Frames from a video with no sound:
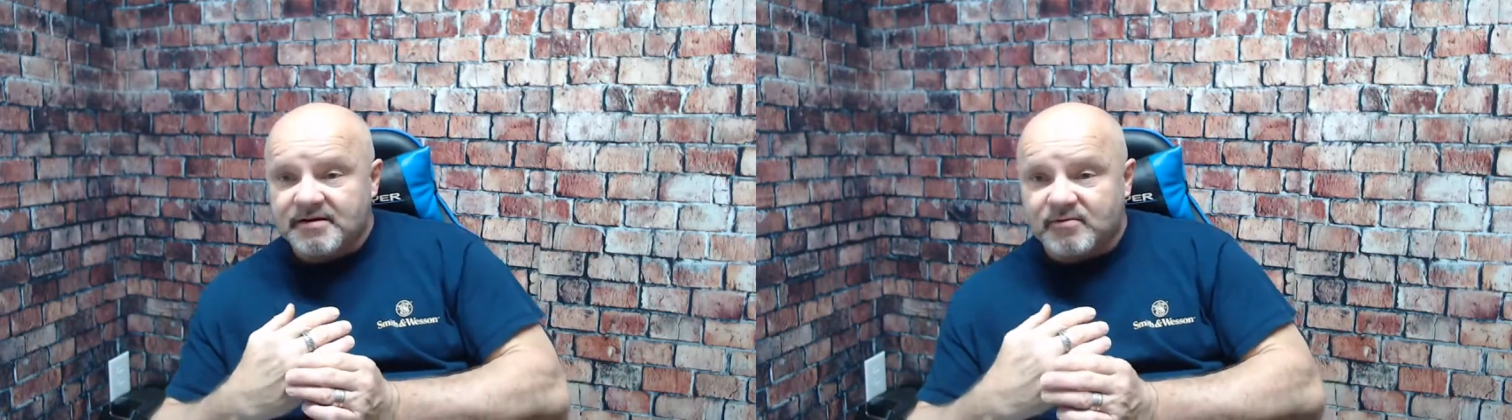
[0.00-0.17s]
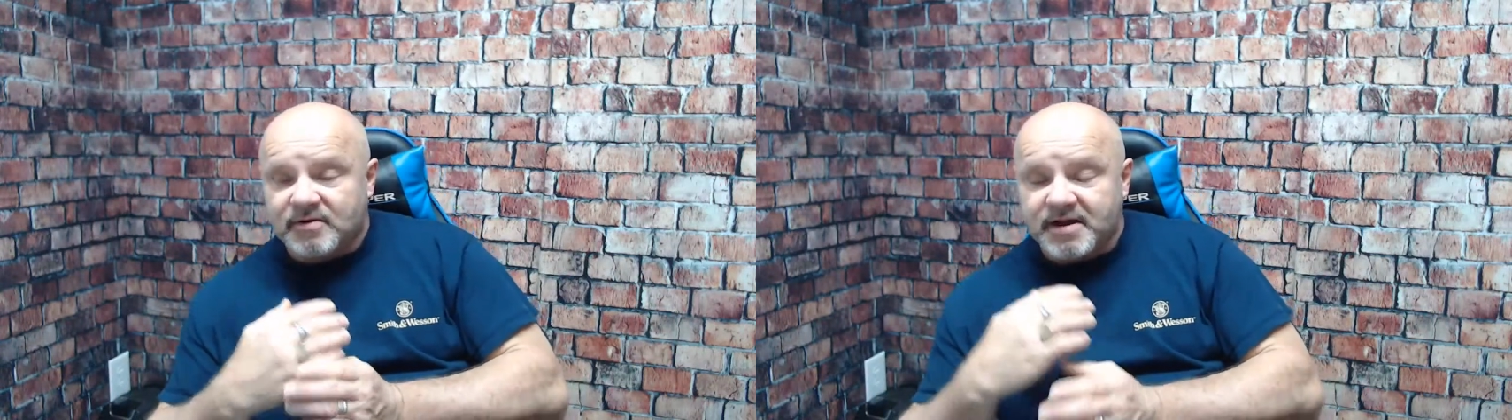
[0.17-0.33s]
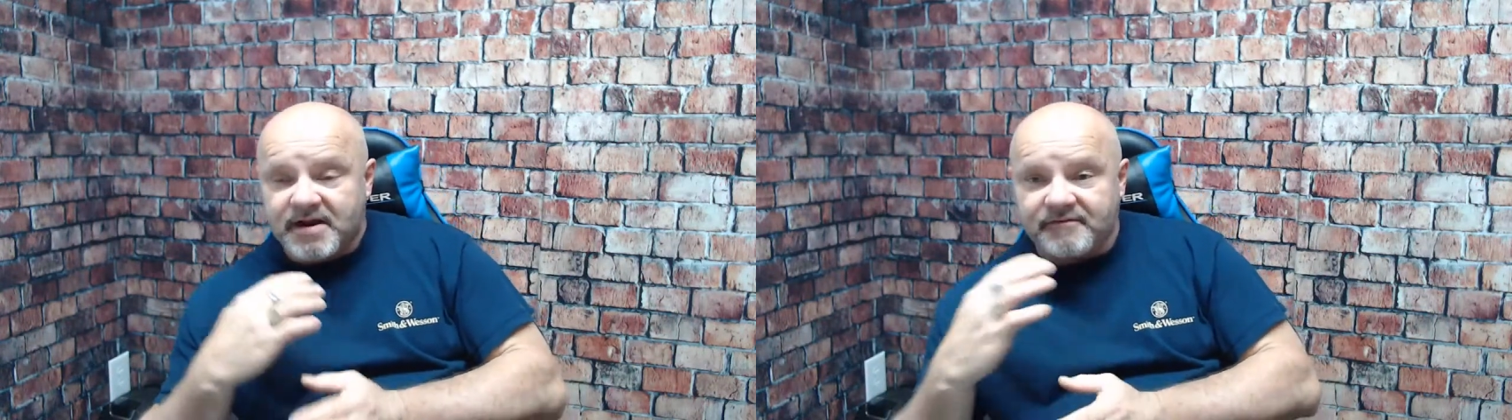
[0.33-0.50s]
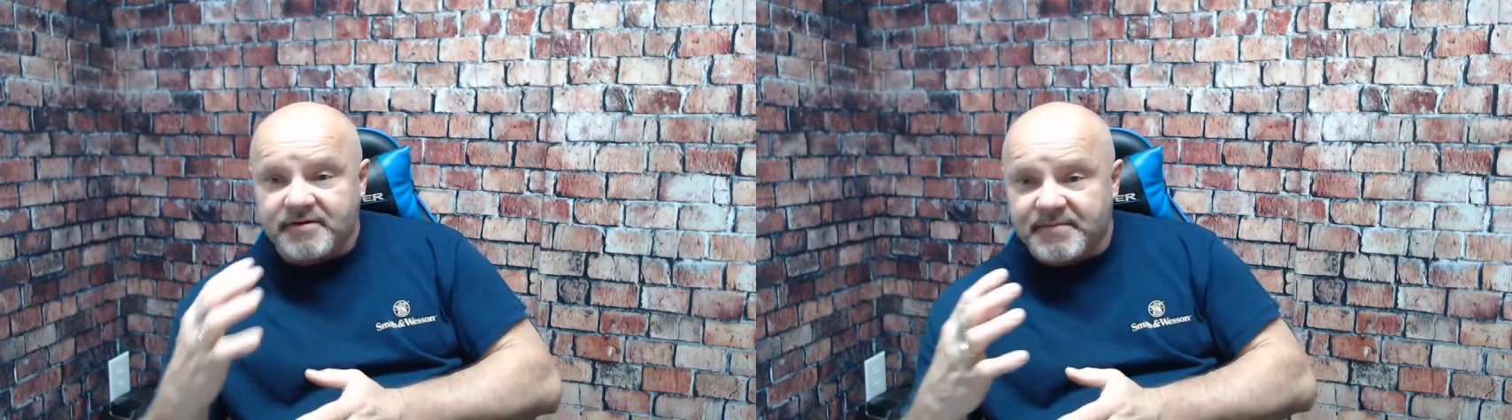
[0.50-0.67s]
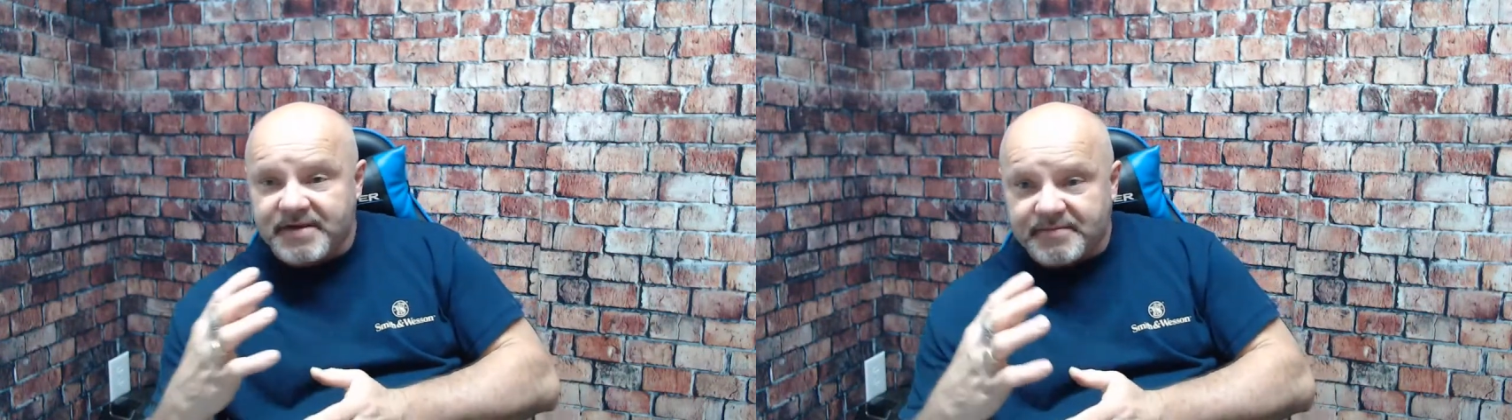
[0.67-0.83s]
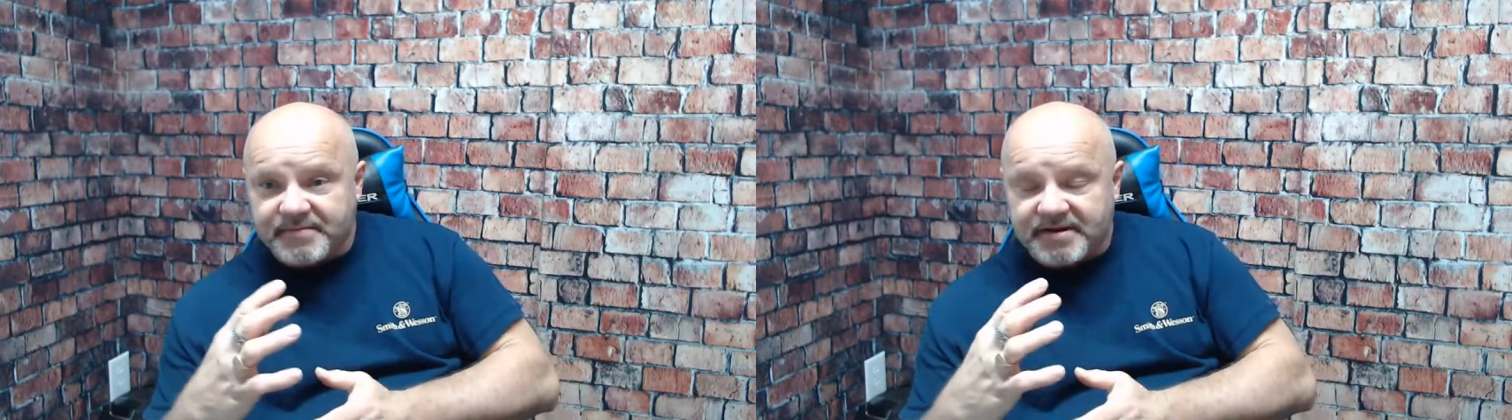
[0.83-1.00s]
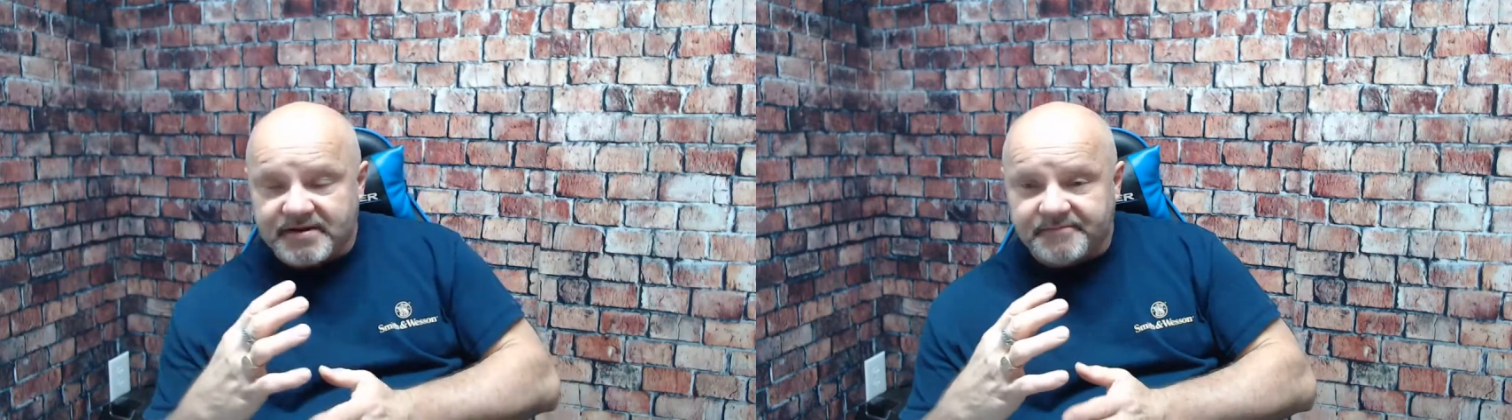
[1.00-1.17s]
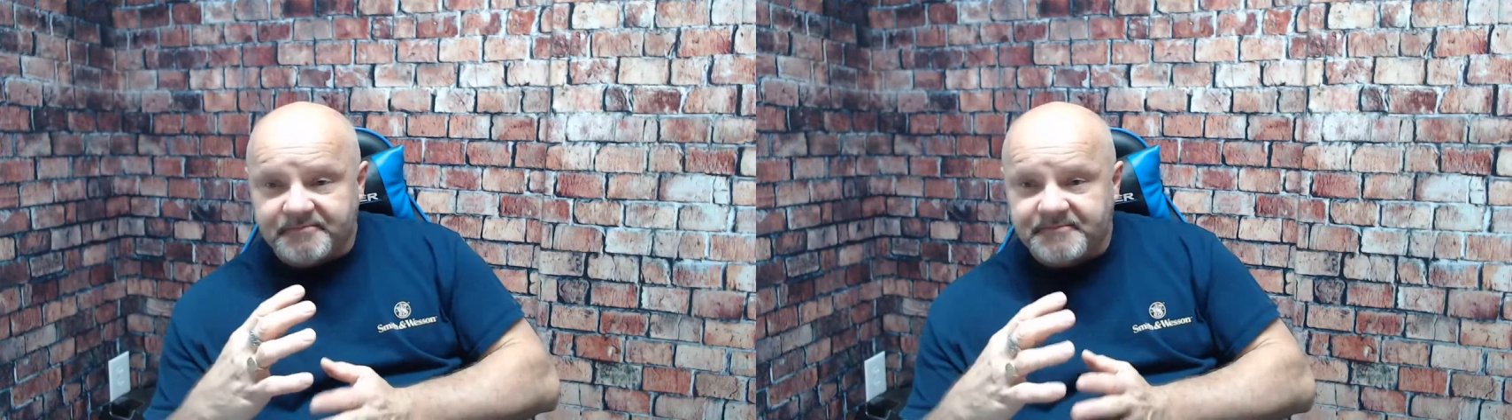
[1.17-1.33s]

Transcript: whatever it may be.